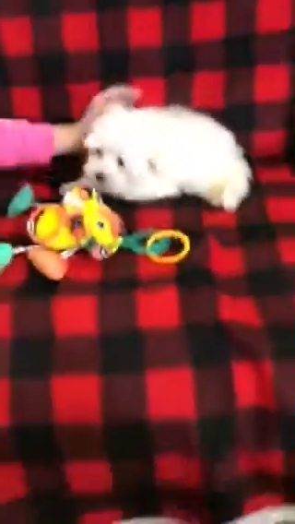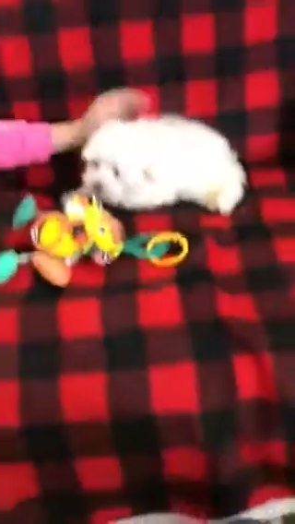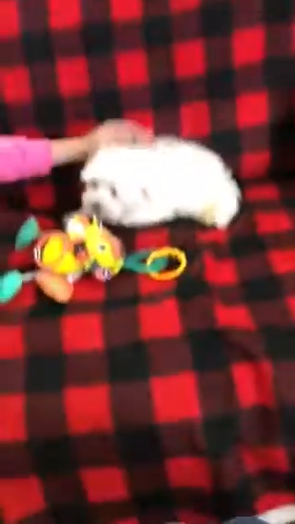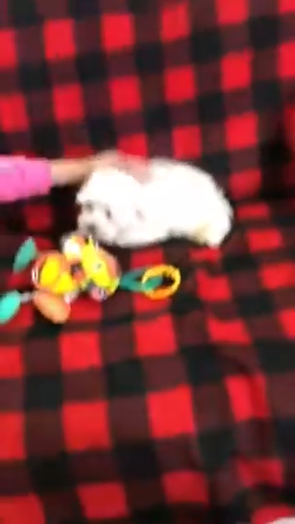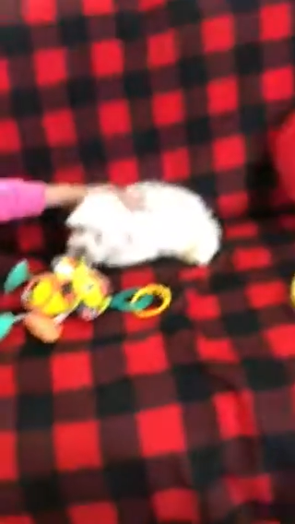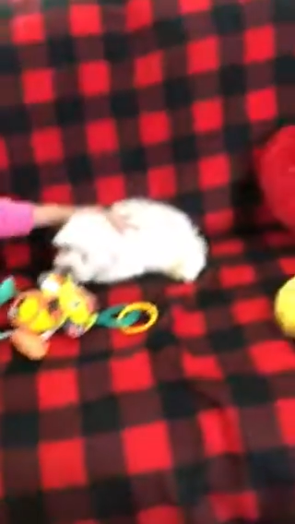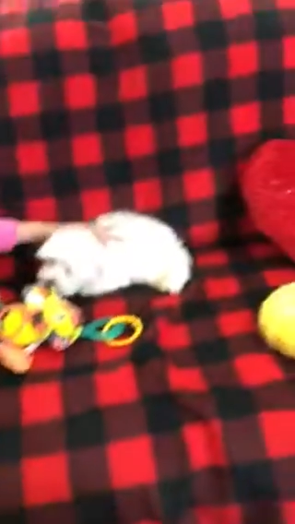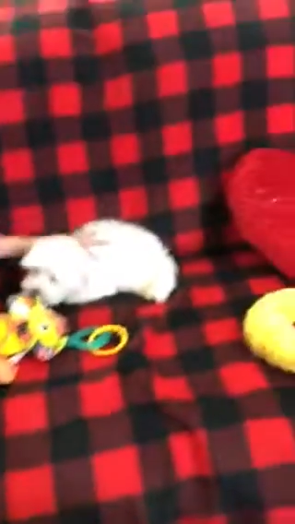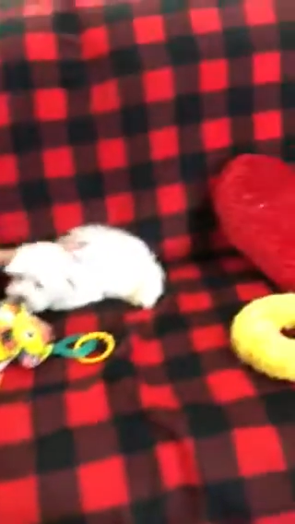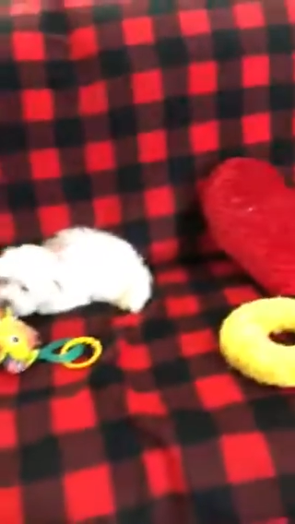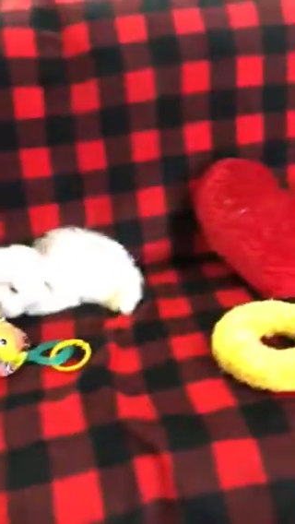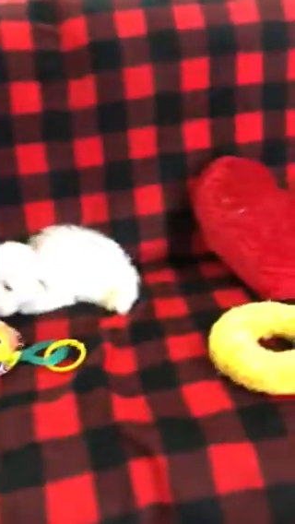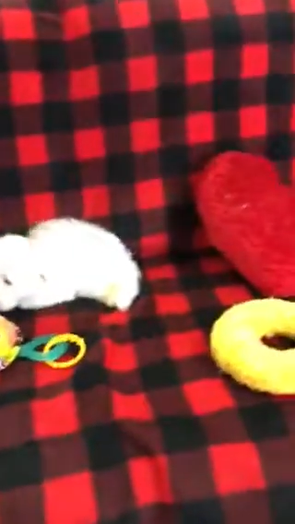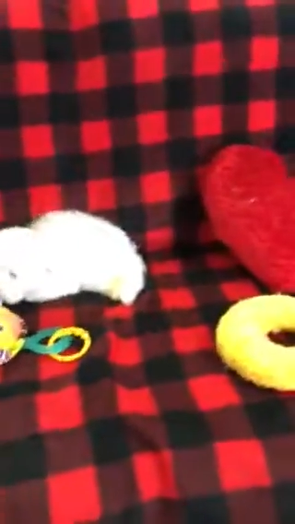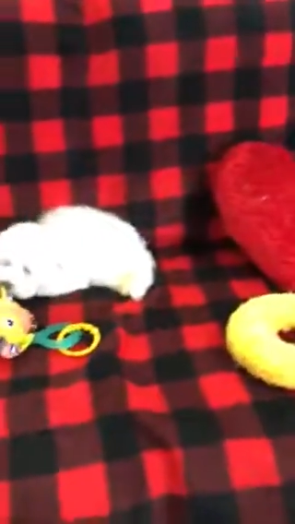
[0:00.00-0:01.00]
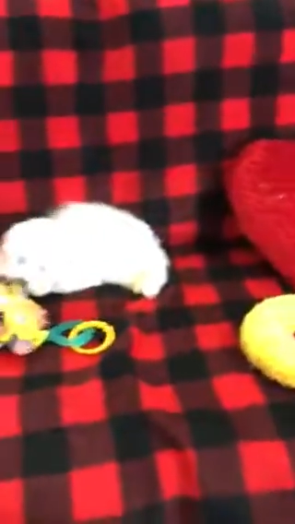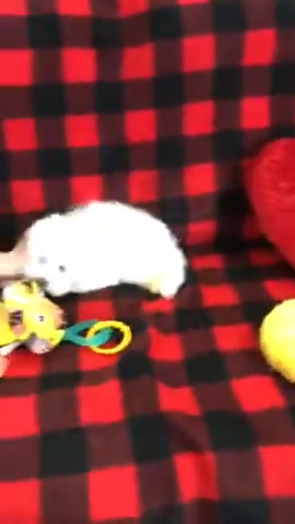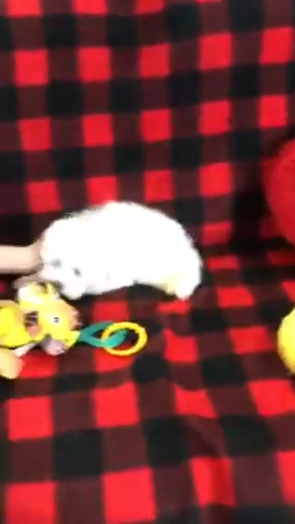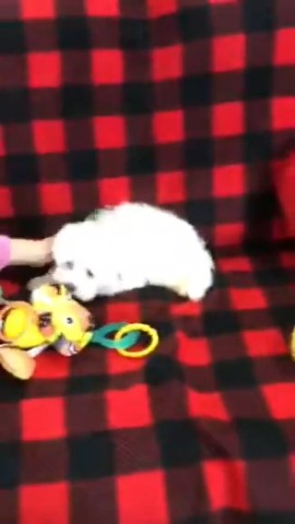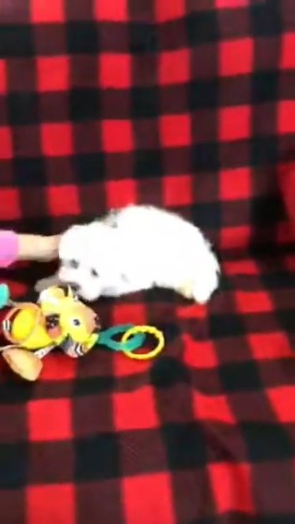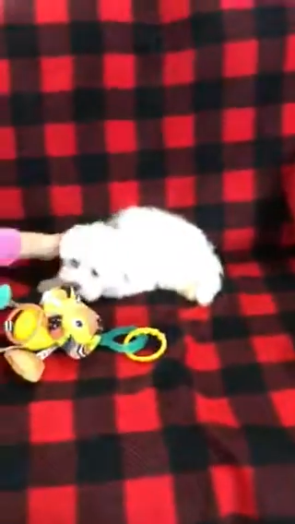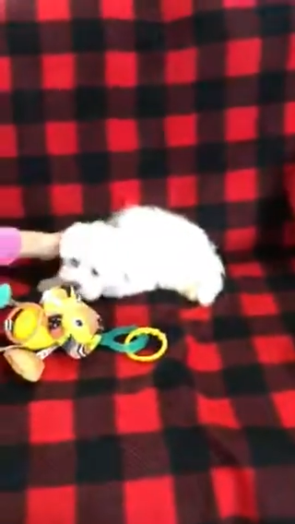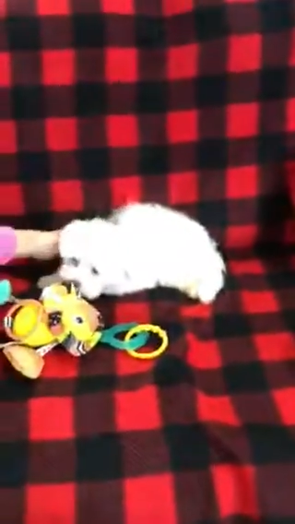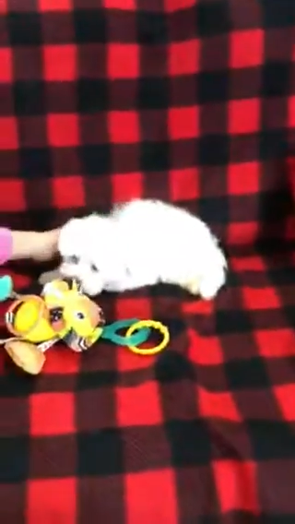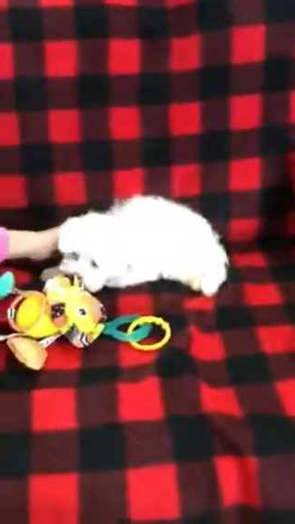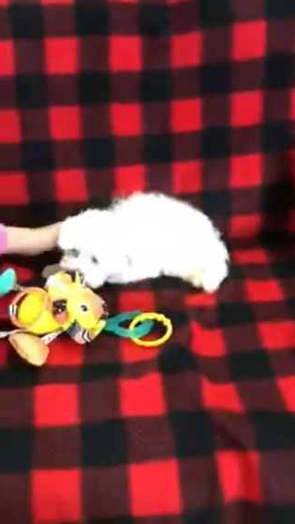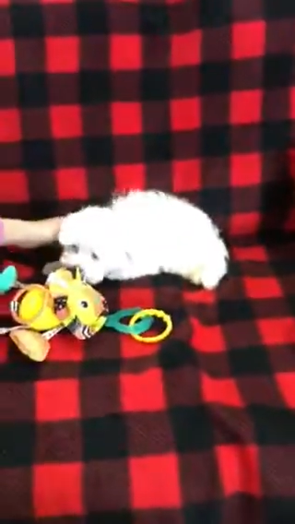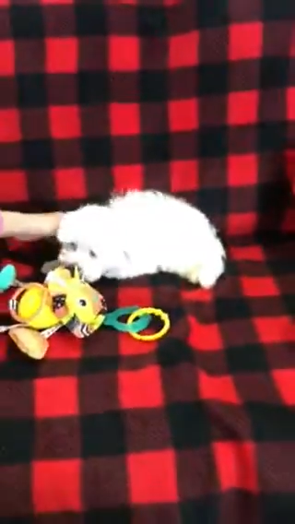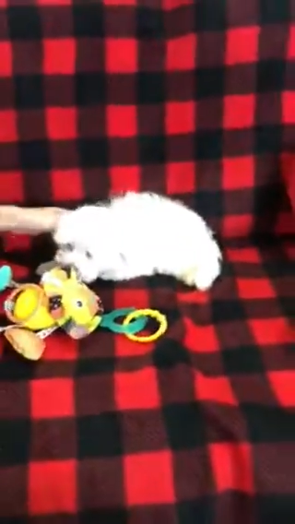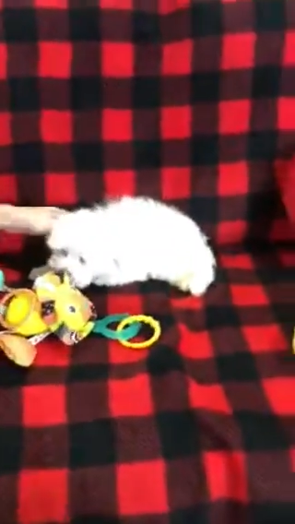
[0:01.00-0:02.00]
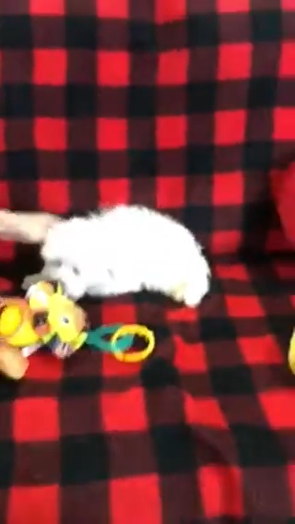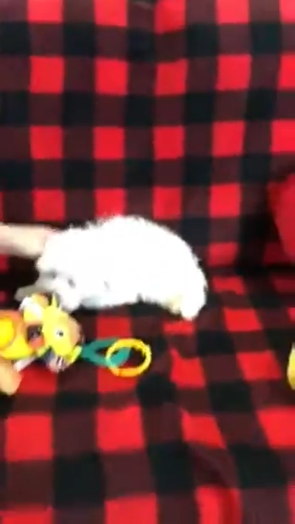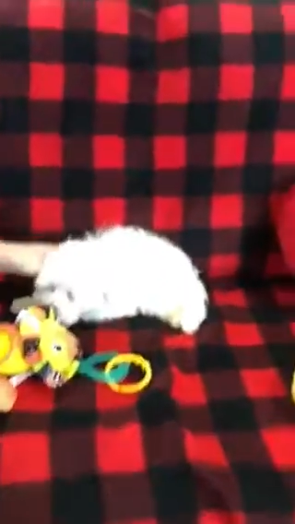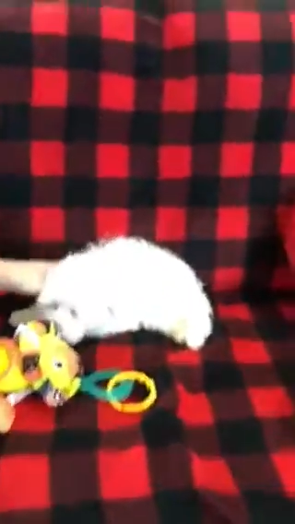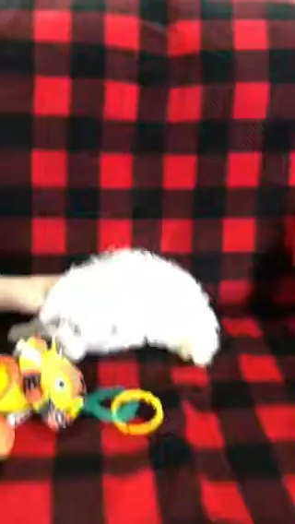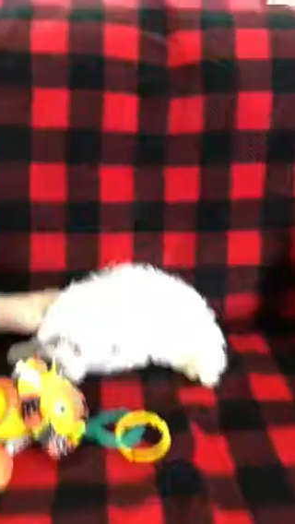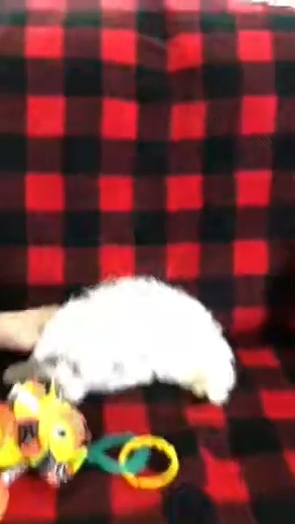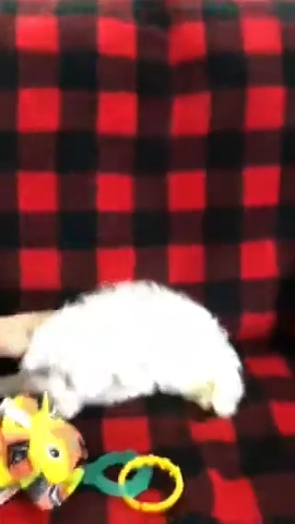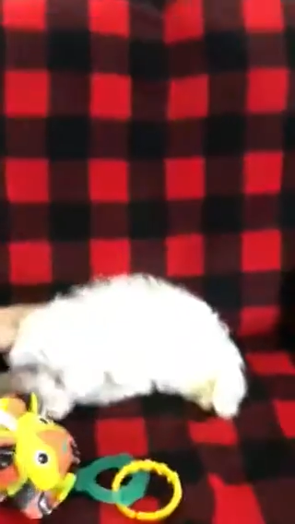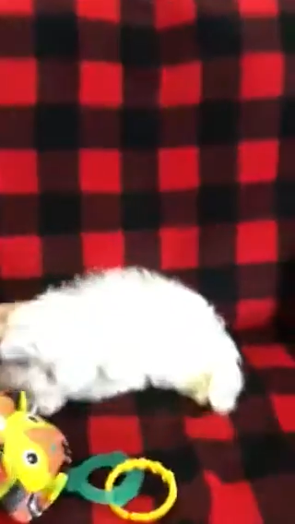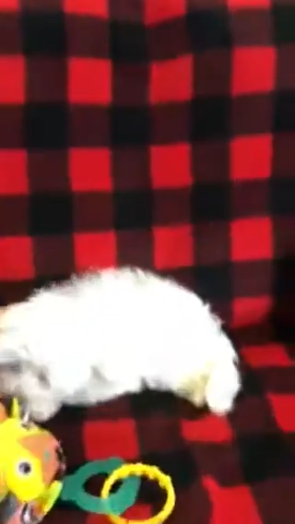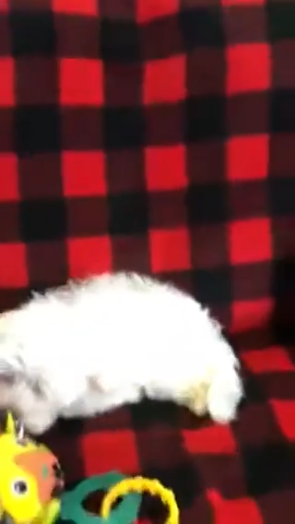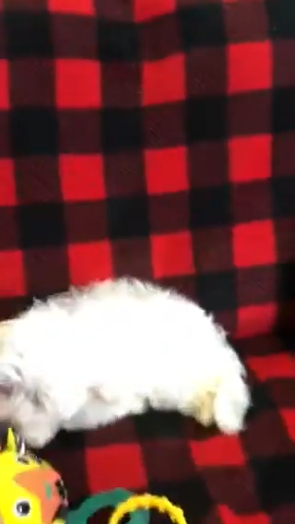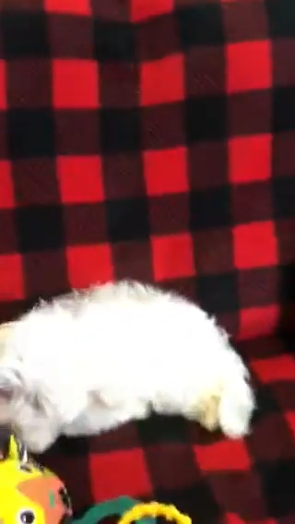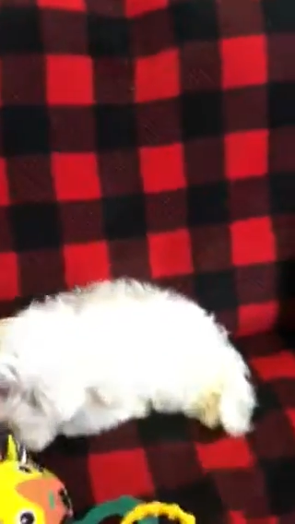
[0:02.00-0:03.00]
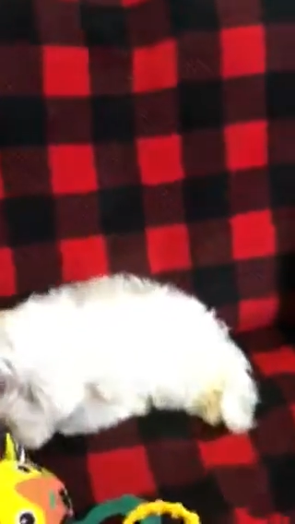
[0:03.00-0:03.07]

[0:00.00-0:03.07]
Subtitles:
(no speaker visible)